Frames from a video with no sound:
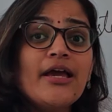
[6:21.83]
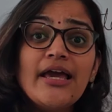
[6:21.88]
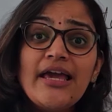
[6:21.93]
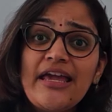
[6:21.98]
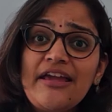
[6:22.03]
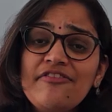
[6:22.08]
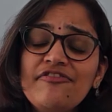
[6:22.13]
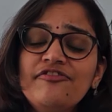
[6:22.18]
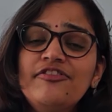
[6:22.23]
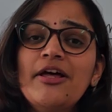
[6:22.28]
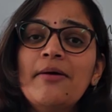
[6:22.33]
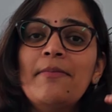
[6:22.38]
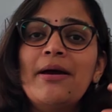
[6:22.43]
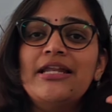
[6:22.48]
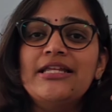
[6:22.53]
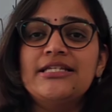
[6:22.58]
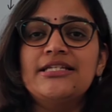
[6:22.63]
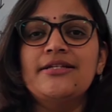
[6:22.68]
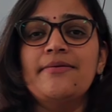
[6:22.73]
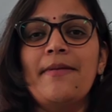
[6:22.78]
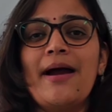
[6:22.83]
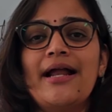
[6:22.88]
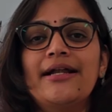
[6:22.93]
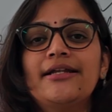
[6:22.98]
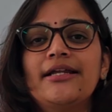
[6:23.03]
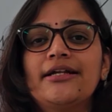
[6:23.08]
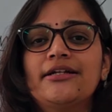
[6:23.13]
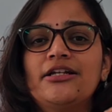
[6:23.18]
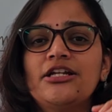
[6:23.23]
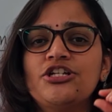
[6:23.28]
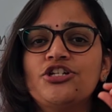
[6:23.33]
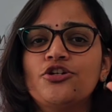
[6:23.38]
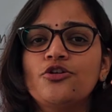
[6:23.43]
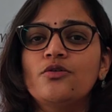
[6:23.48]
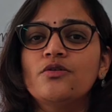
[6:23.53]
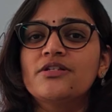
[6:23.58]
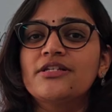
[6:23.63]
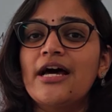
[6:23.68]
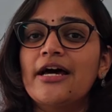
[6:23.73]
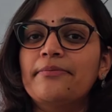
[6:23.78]
If the meristematic
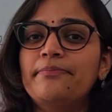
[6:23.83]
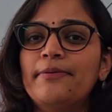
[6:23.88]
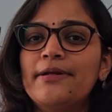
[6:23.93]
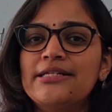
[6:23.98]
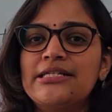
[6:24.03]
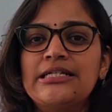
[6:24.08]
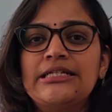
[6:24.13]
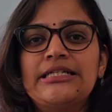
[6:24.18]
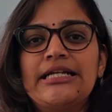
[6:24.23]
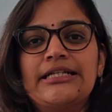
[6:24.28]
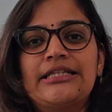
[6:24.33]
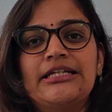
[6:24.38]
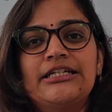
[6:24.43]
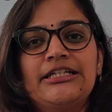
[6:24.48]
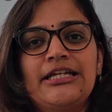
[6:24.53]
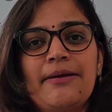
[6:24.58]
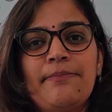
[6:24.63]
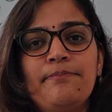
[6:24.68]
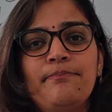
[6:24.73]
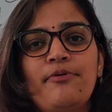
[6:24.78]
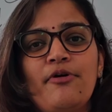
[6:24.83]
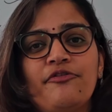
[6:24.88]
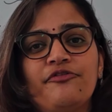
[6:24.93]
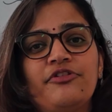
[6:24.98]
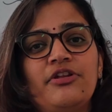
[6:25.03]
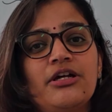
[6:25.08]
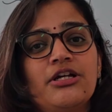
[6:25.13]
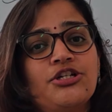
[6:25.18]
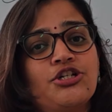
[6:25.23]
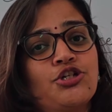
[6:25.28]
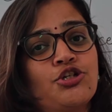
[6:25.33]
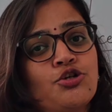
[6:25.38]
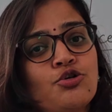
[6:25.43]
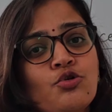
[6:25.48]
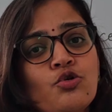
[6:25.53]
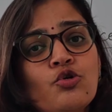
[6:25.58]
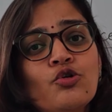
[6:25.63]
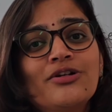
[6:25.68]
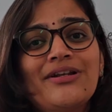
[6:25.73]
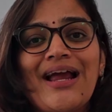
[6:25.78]
tissues are present at the tip of the
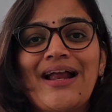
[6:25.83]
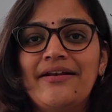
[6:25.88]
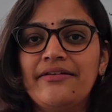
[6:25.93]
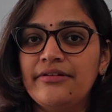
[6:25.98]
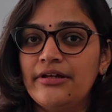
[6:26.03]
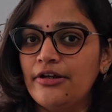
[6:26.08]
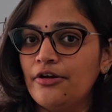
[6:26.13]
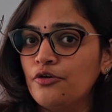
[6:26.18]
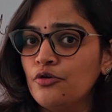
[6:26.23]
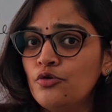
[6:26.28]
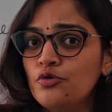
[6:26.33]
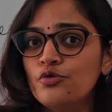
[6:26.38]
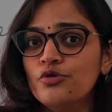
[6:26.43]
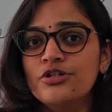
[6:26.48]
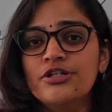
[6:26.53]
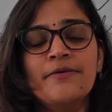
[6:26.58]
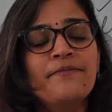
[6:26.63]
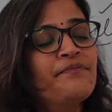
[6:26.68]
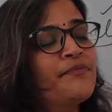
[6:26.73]
shoot and the root,